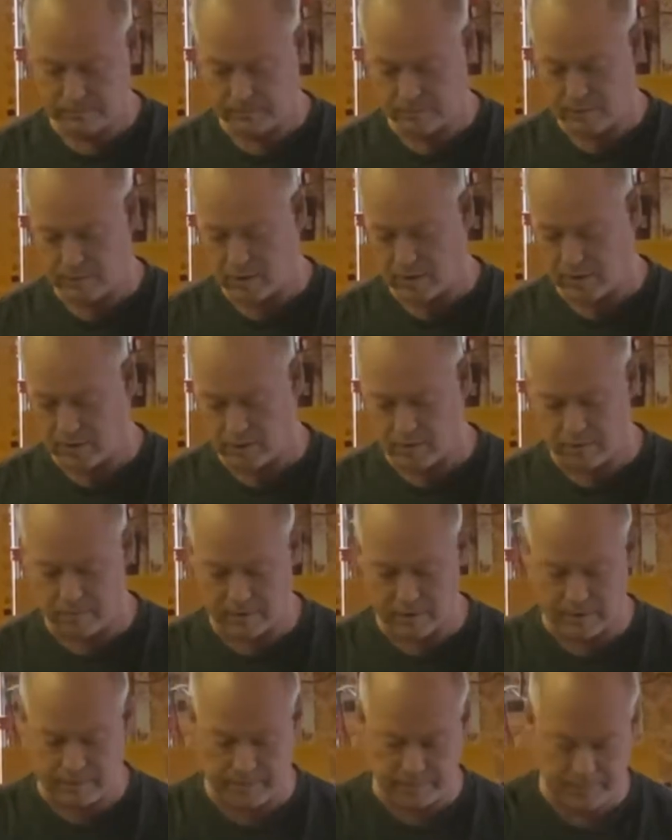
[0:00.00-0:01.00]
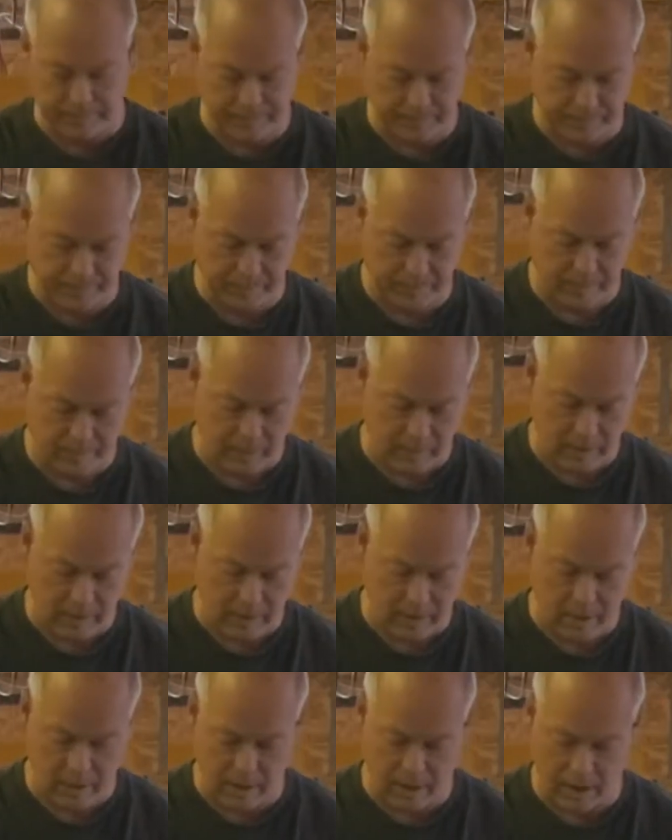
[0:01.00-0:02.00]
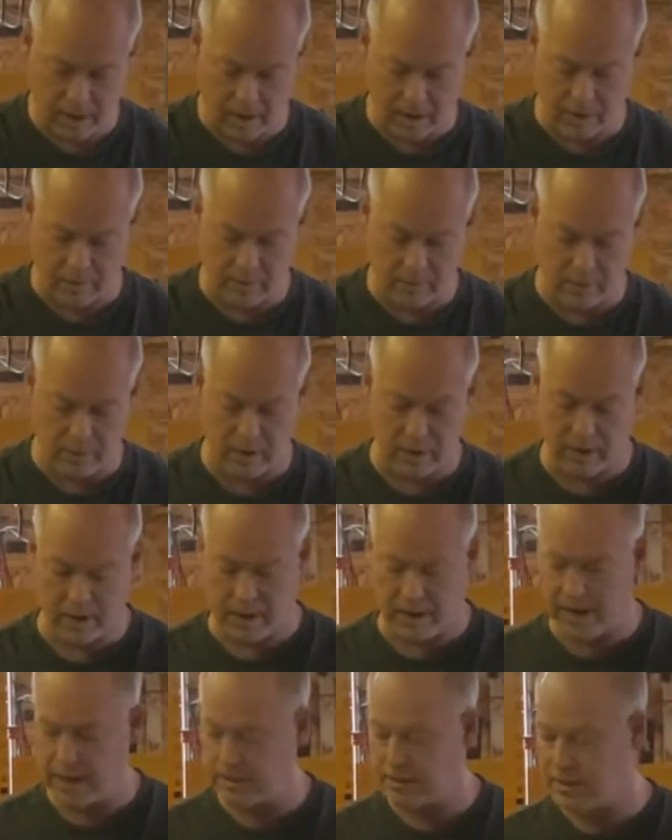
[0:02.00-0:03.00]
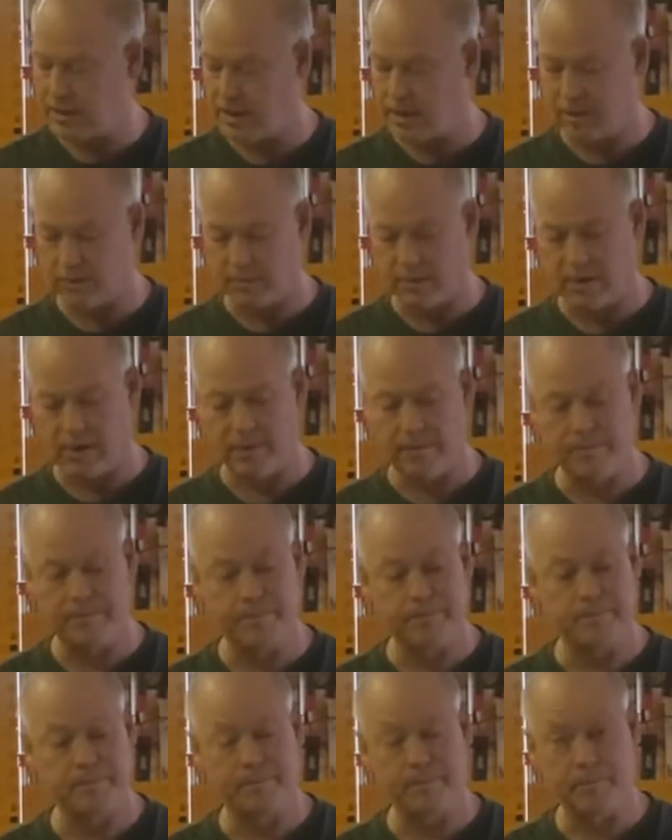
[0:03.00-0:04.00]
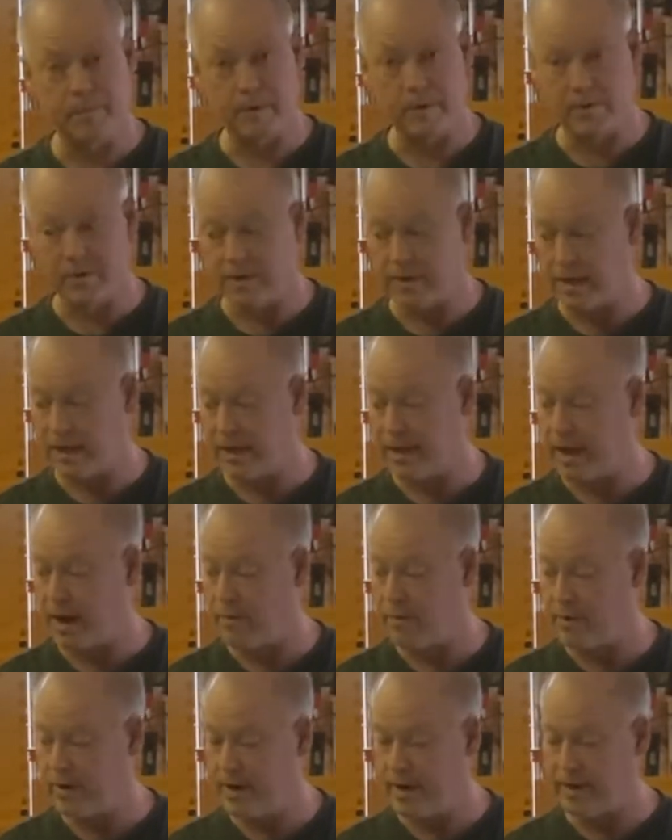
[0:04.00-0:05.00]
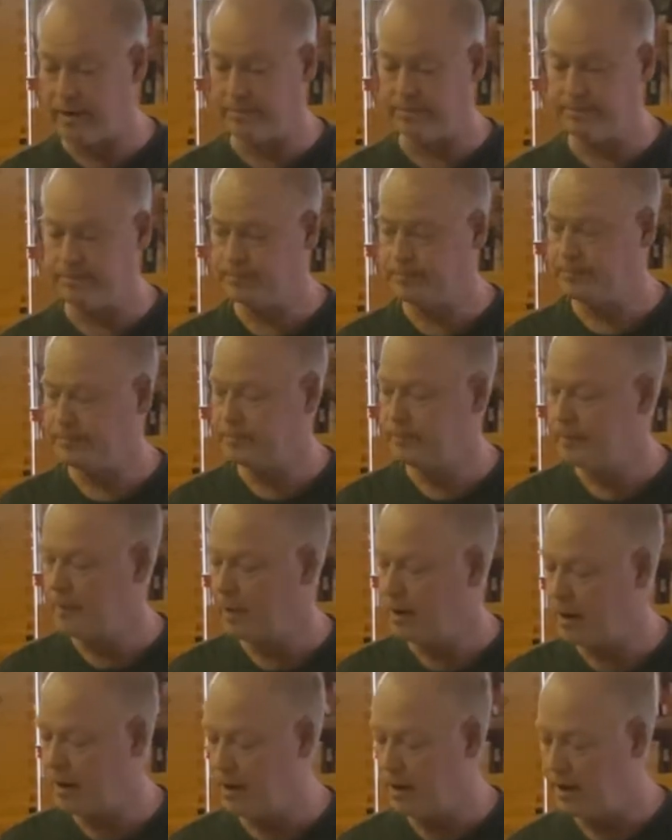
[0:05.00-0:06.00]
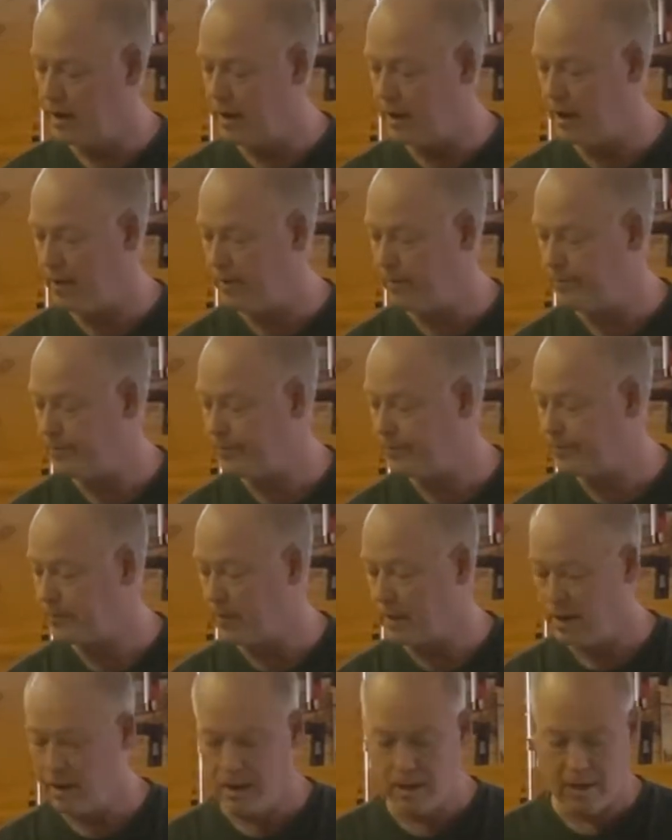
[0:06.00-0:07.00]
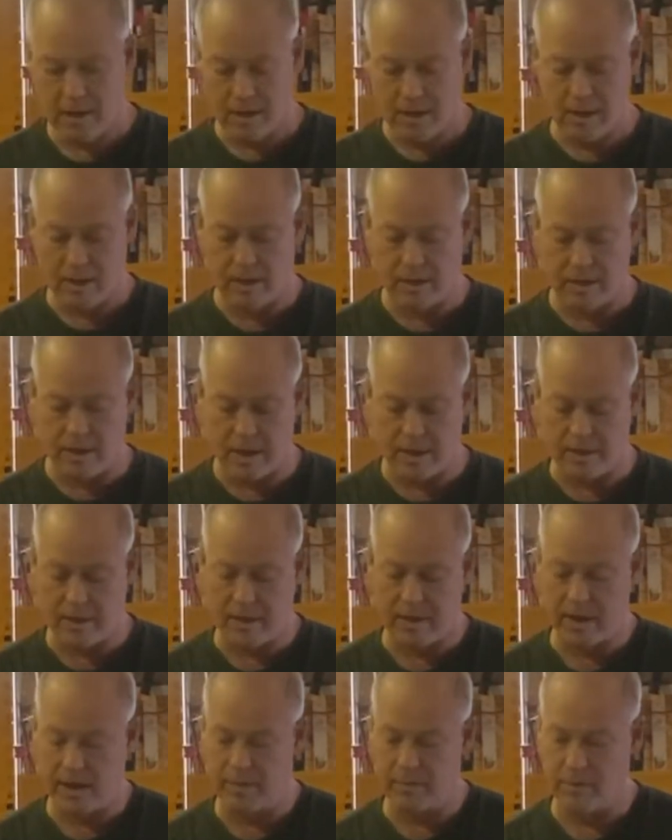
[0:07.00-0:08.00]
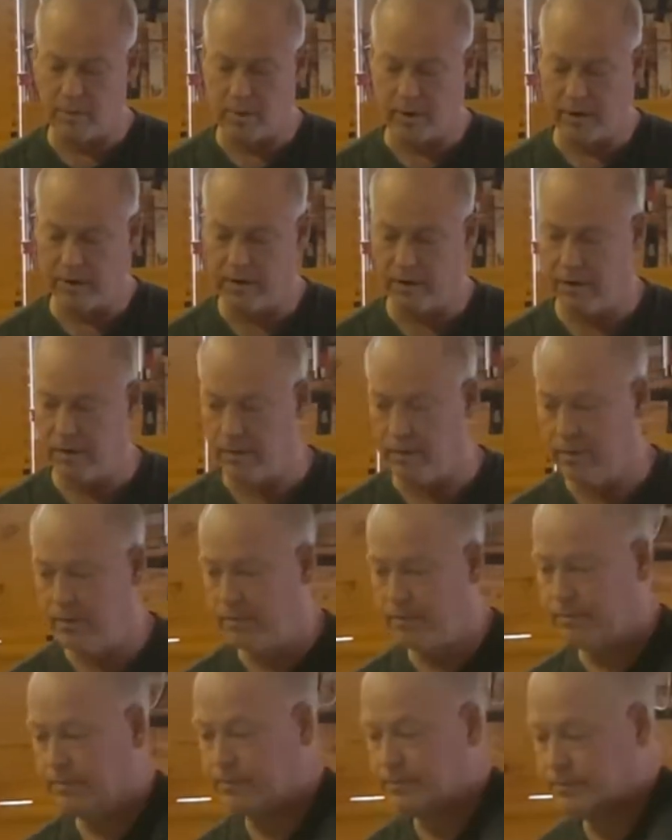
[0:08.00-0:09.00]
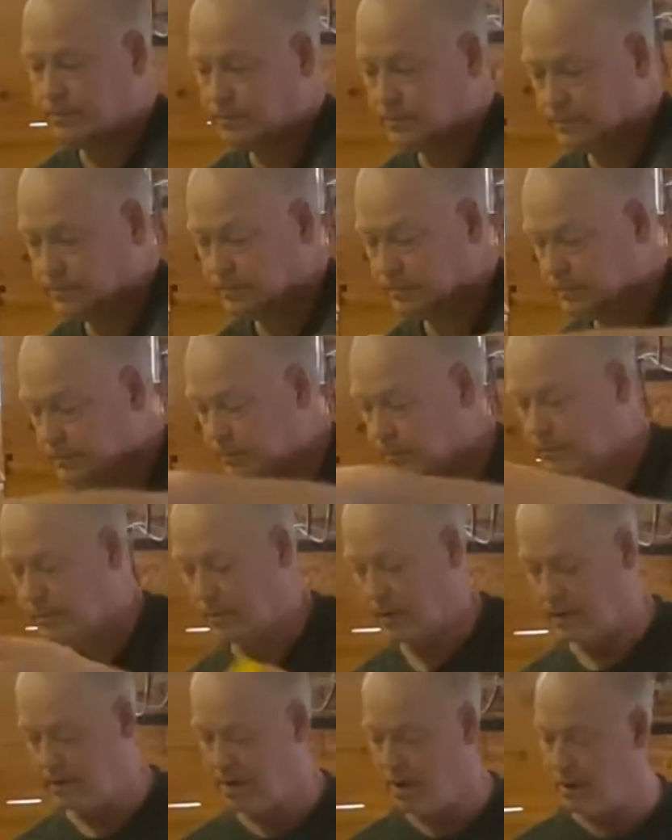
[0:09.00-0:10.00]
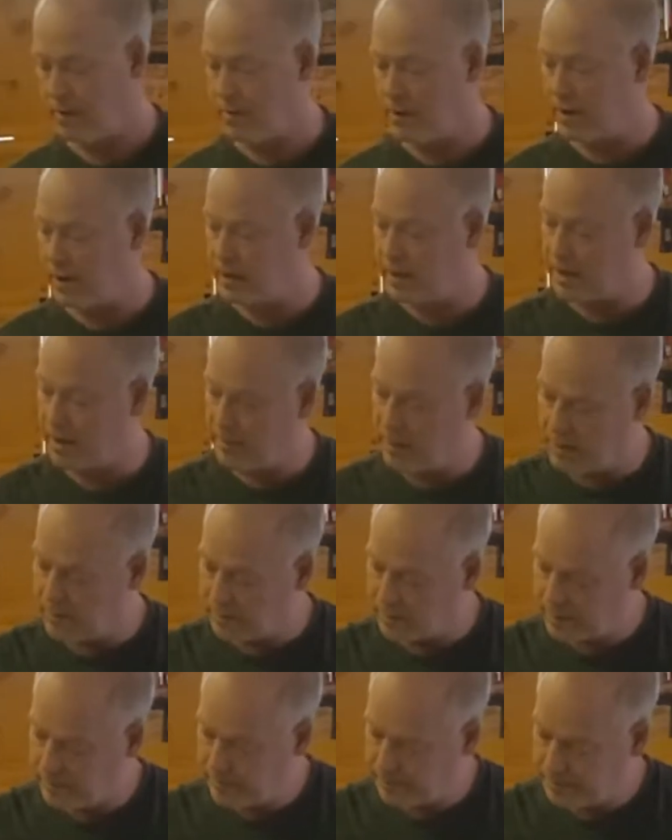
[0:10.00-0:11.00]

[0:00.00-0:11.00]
Turn it over and roll it on that side as well. Just like that, we're done. Now, the other thing I'm going to do is I don't want it to come out.